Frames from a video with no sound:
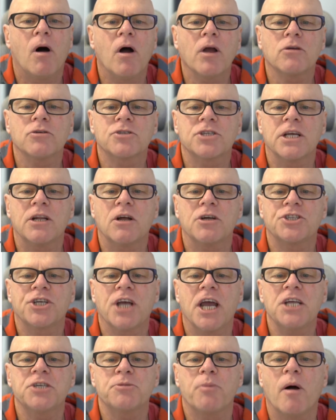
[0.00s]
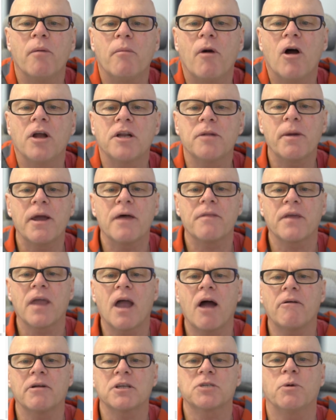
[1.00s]
Michael said, I changed my mind about
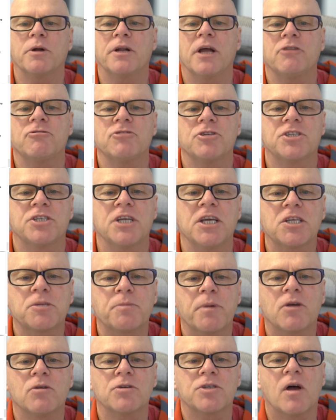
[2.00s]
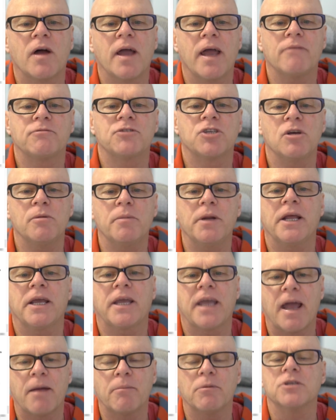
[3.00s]
the RX106 because I have too
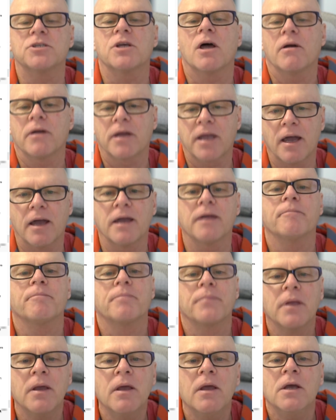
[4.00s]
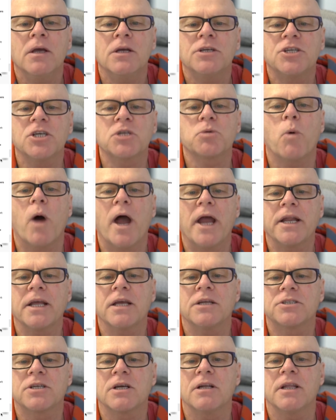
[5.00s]
many cameras. Oh, okay. Just
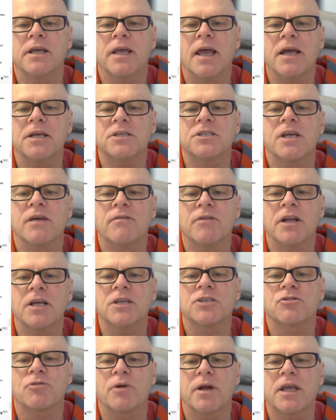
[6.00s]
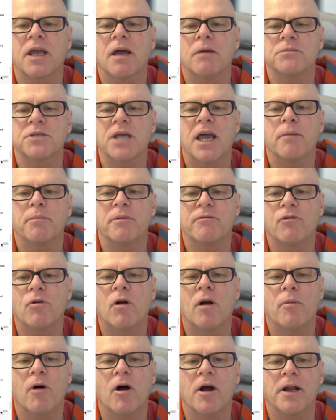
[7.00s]
waiting until the A7S3 comes out
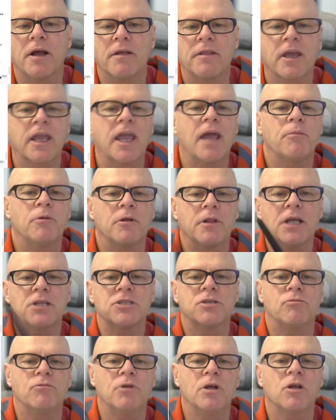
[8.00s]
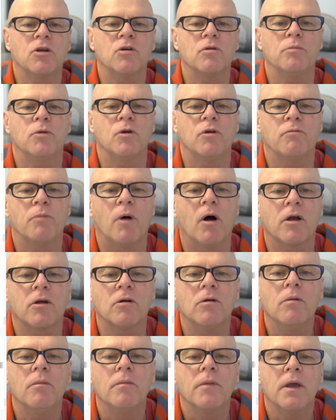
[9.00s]
before I buy another camera. And that's a really good move,
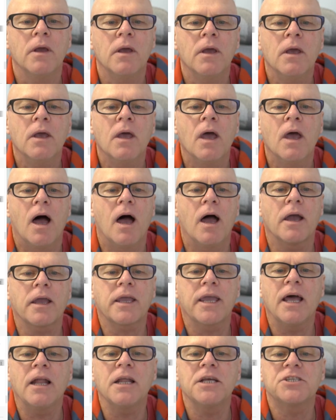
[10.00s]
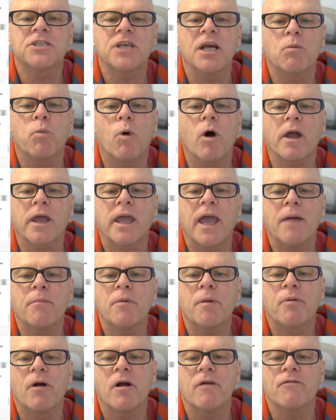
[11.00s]
Michael. Uh, Kelly said, what
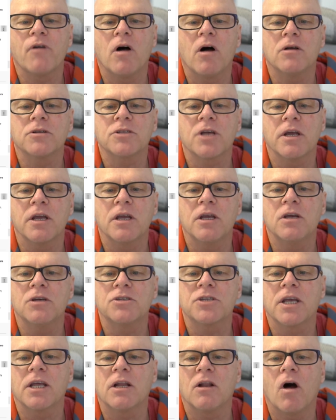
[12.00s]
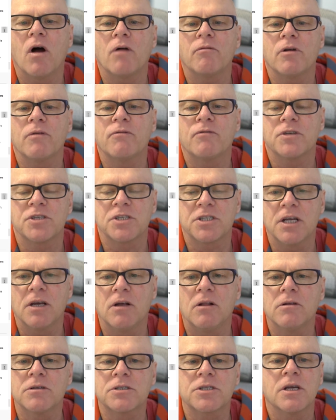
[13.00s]
camera profiles are you using in Lightroom for
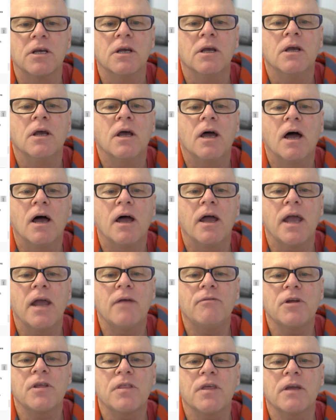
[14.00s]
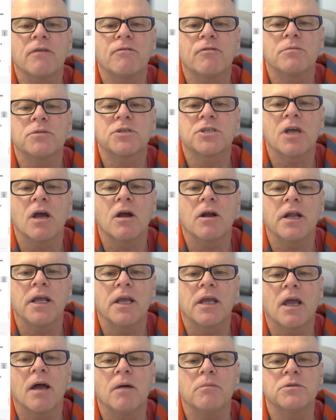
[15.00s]
stills? Uh, everything from
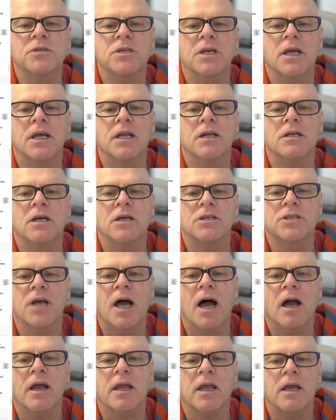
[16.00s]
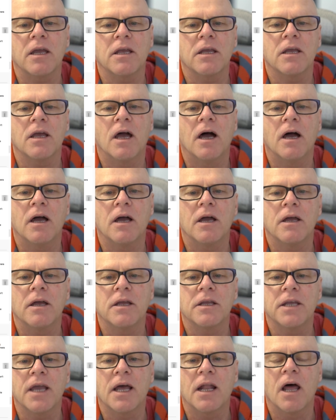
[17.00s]
Sony comes in dark
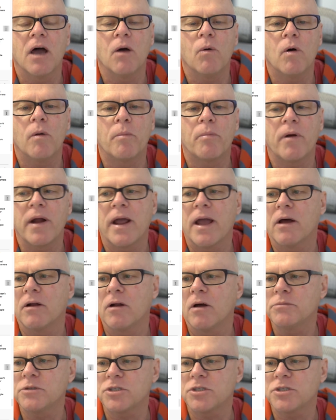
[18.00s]
uh, yellow or brown.